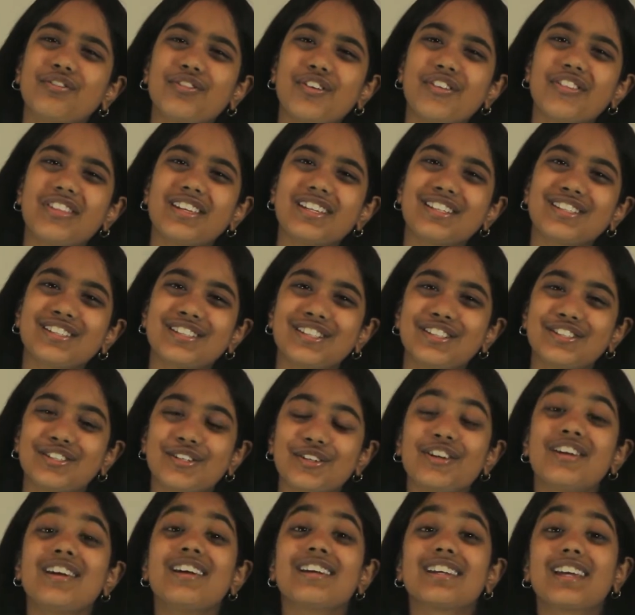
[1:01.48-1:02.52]
for things to
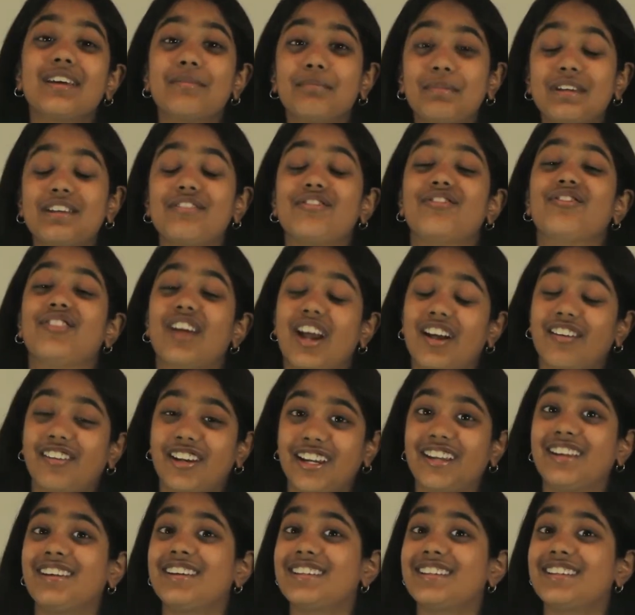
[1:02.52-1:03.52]
do can be very